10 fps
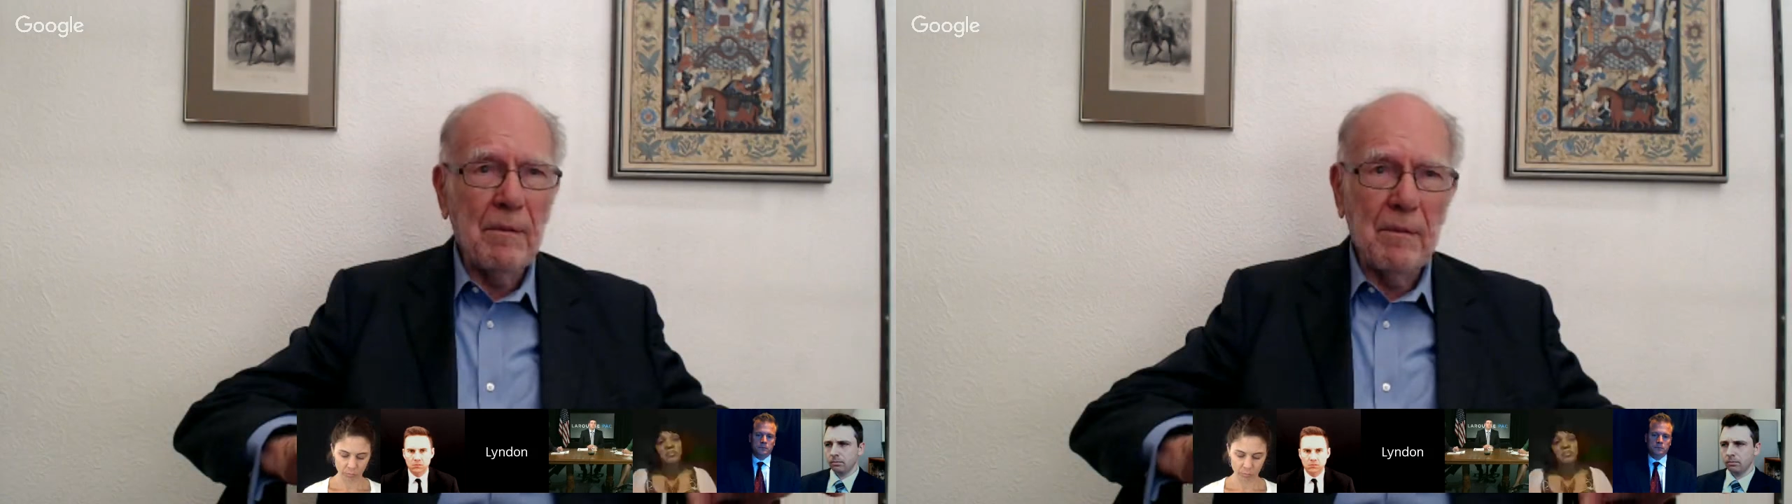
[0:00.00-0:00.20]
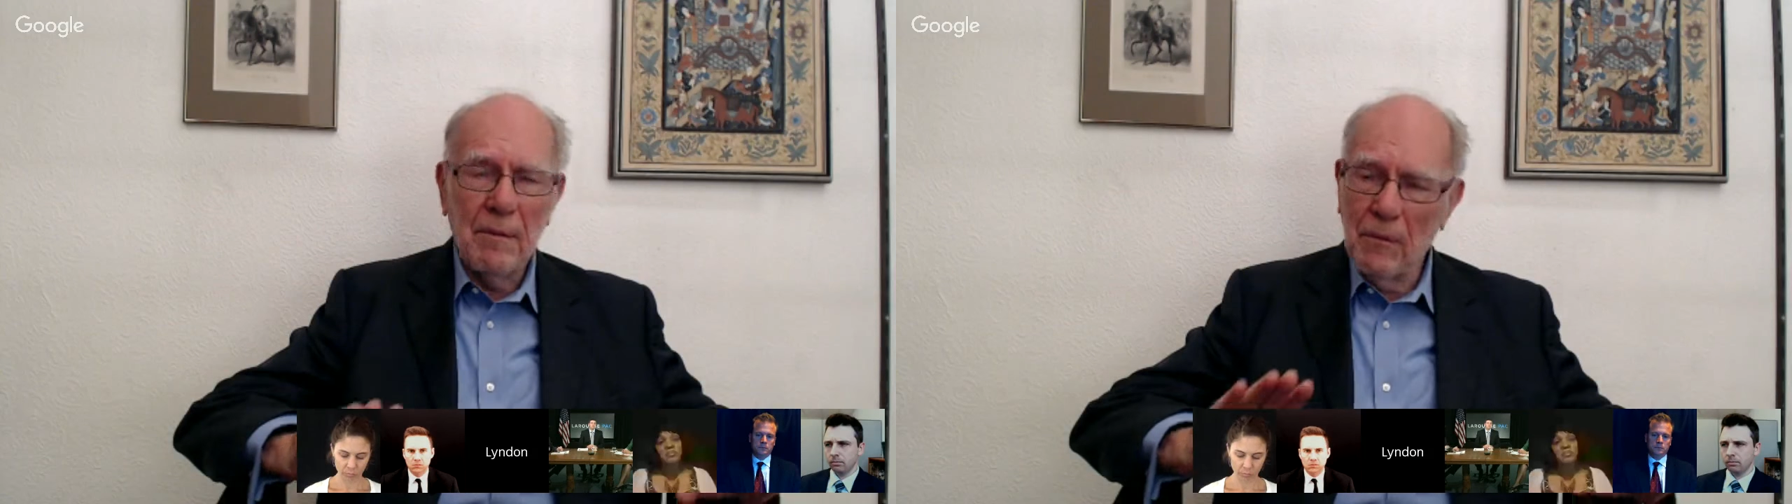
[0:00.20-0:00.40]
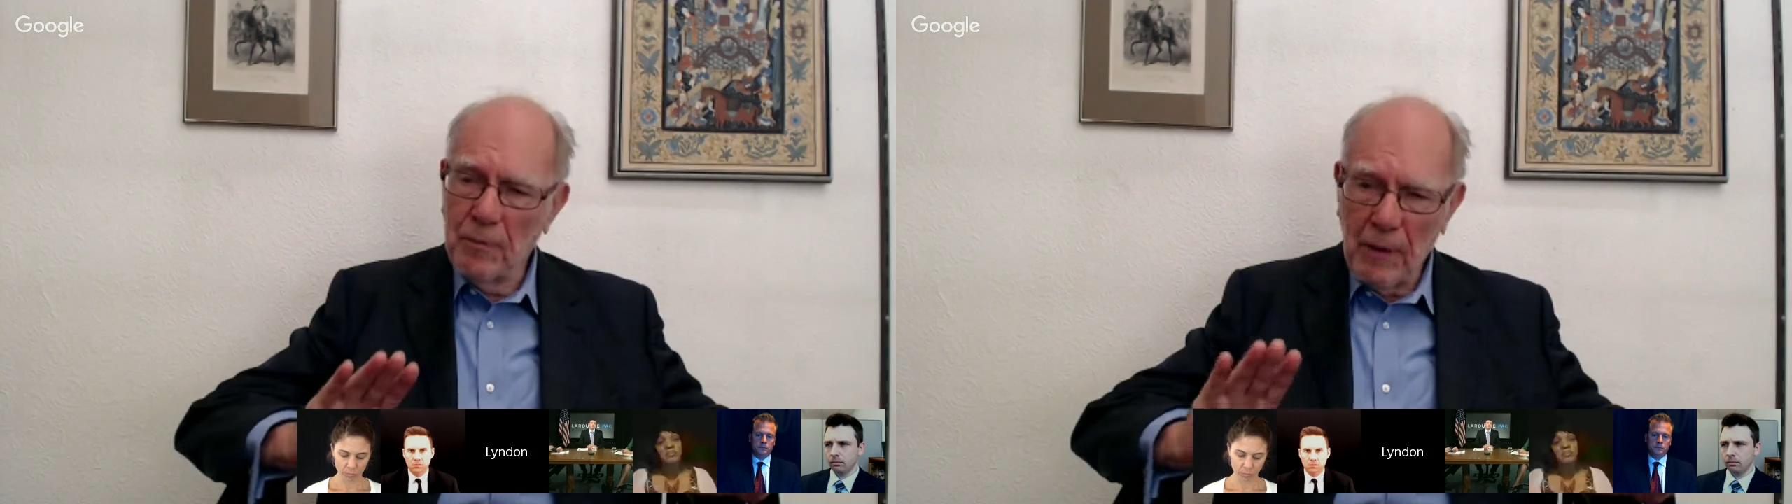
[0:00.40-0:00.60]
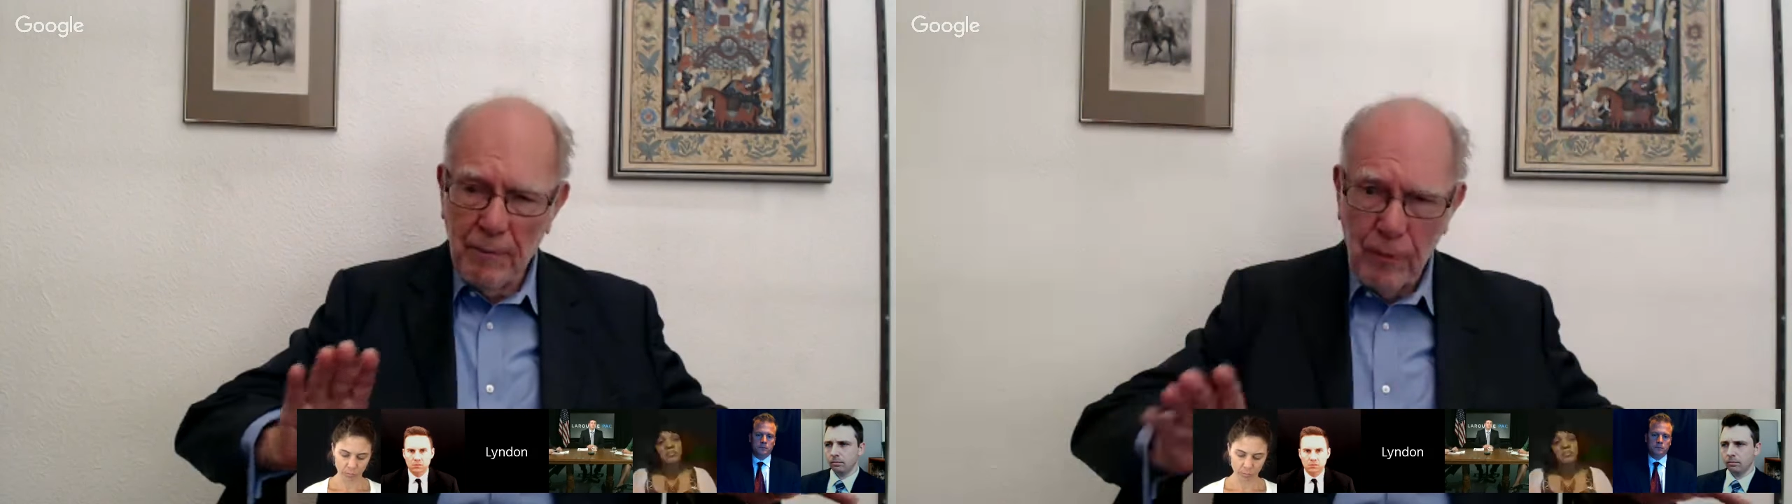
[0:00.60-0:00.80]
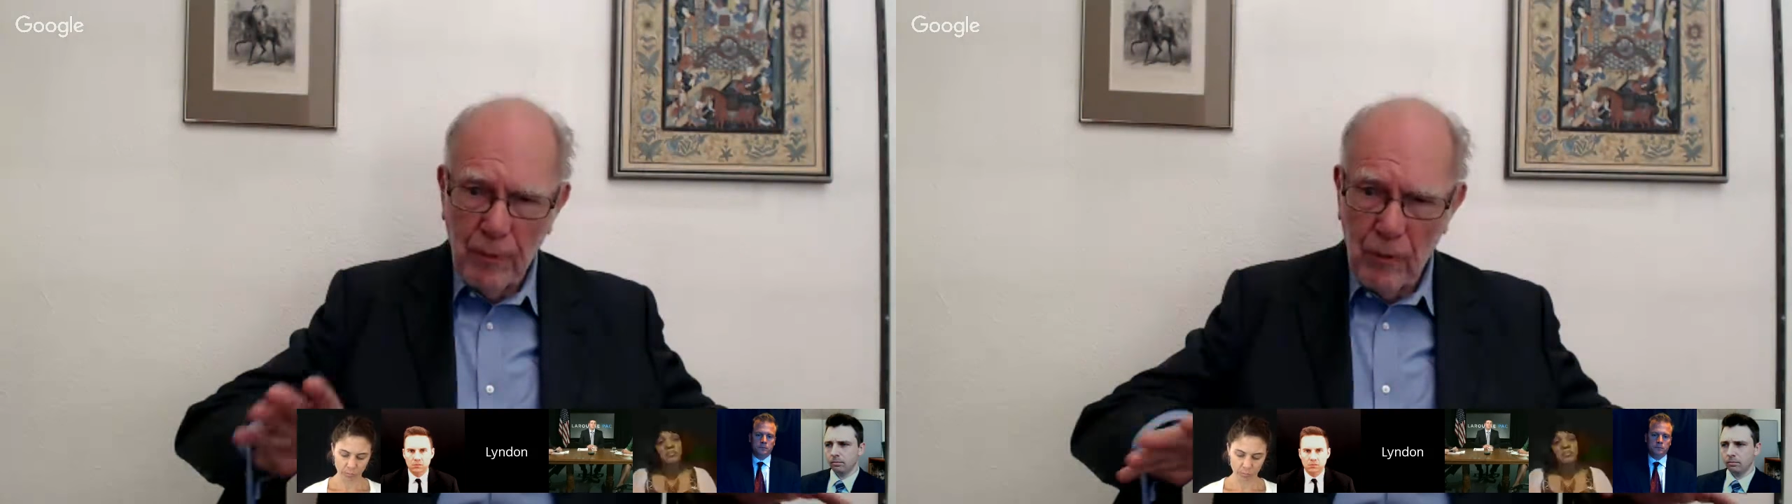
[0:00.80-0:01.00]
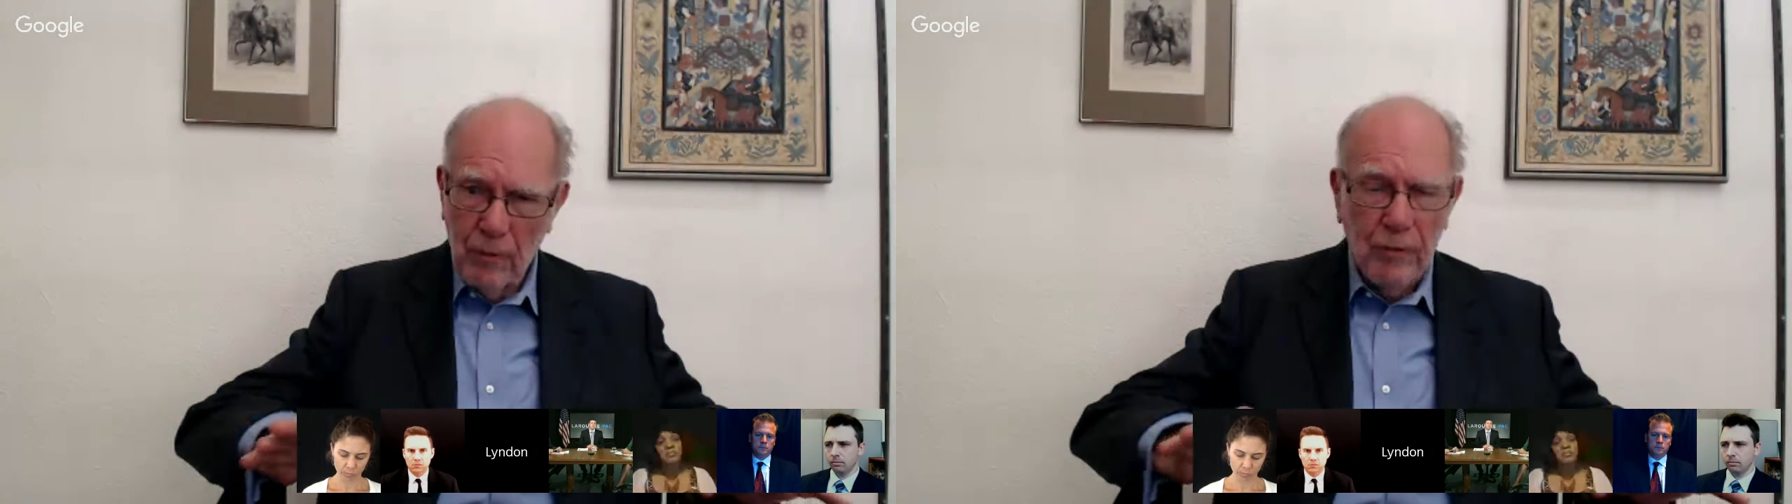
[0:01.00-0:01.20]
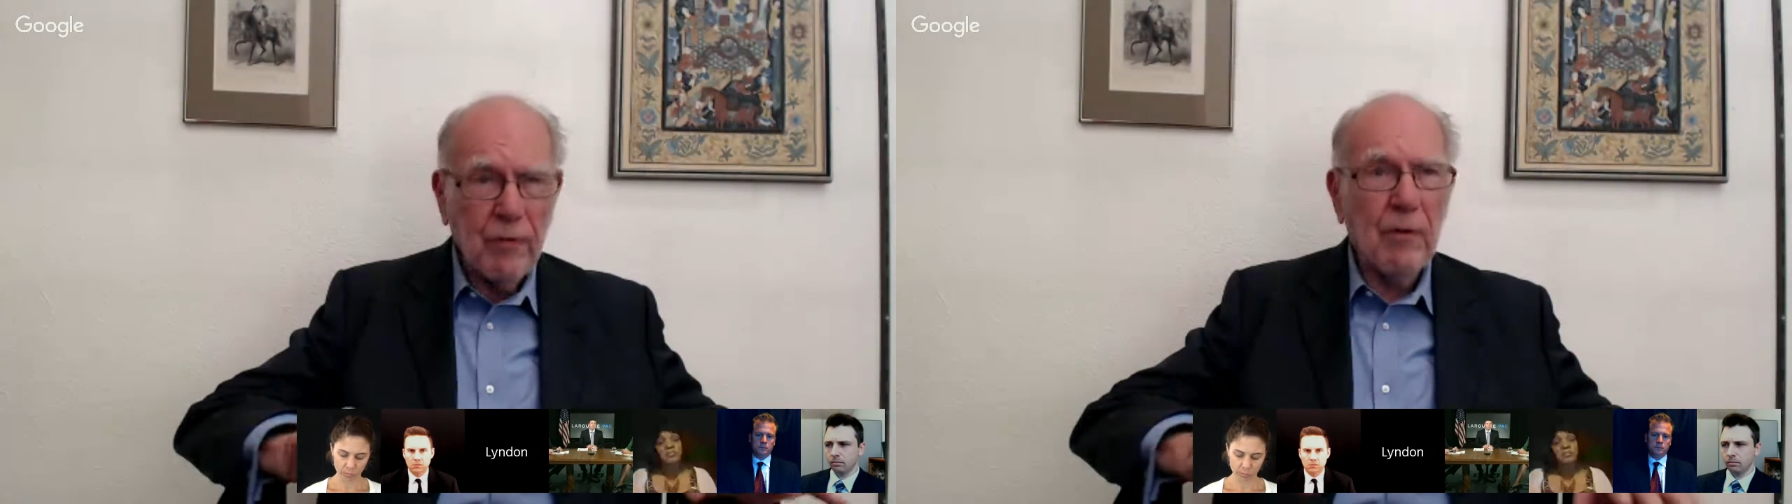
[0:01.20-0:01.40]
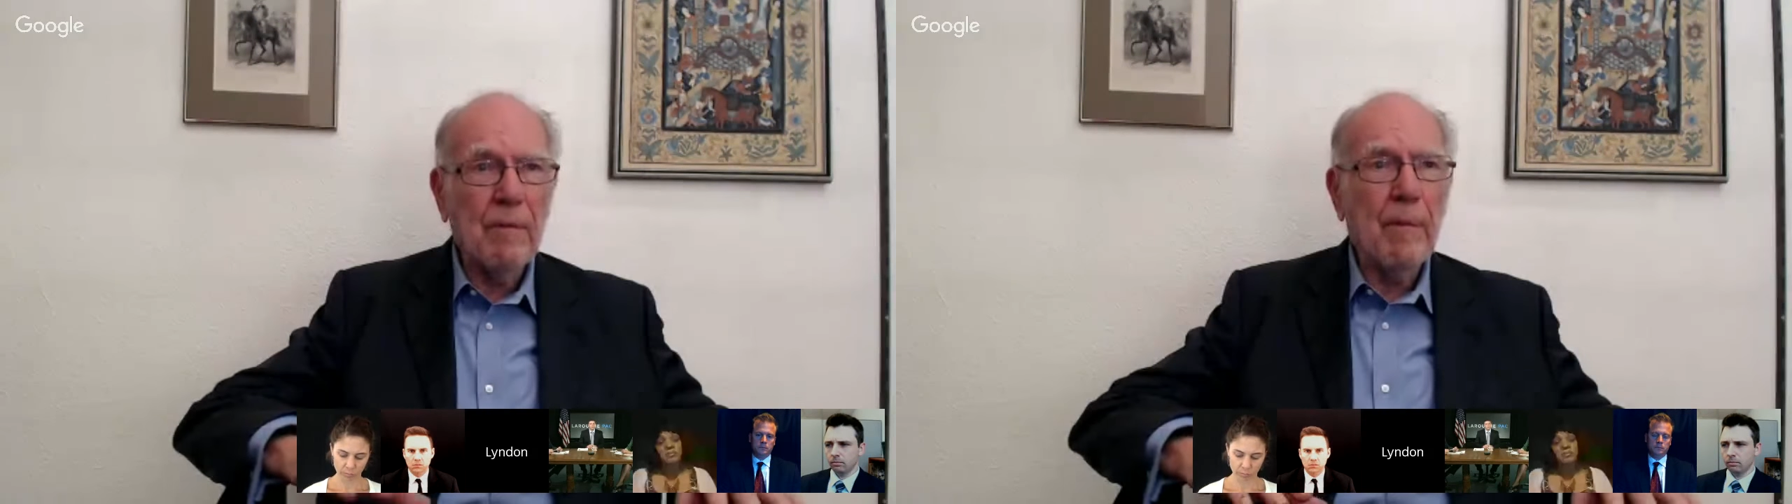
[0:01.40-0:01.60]
who've been
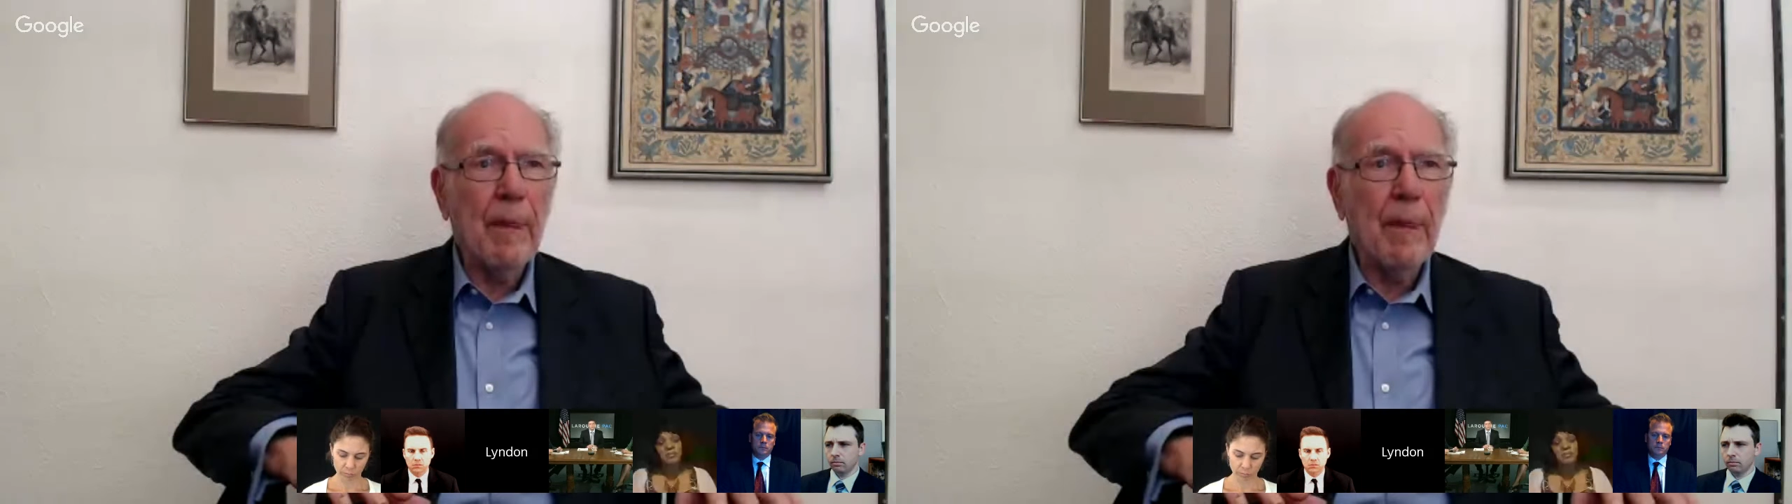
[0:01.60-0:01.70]
produced